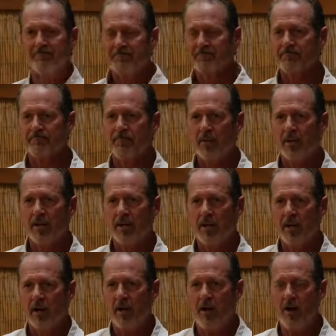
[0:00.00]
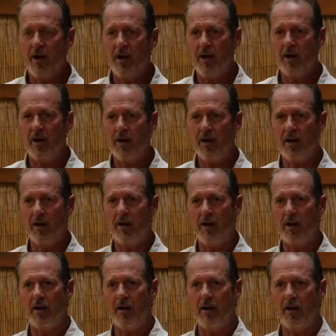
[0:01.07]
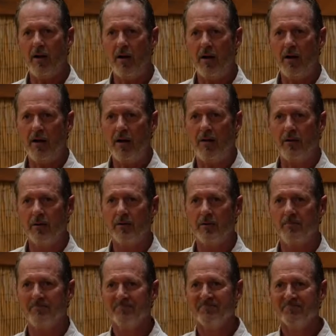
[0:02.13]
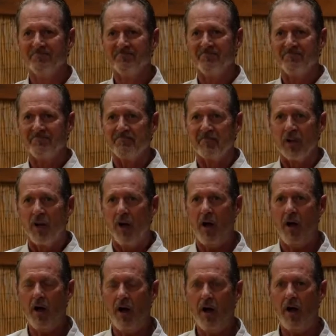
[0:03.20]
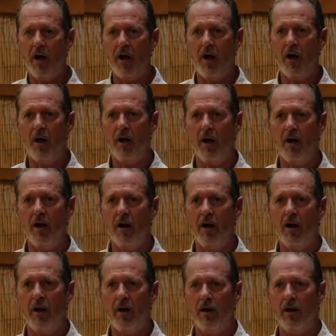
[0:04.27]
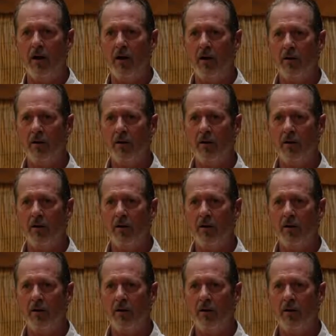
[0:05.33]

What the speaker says: about it, but of course we appreciate and we understand why kata is so important.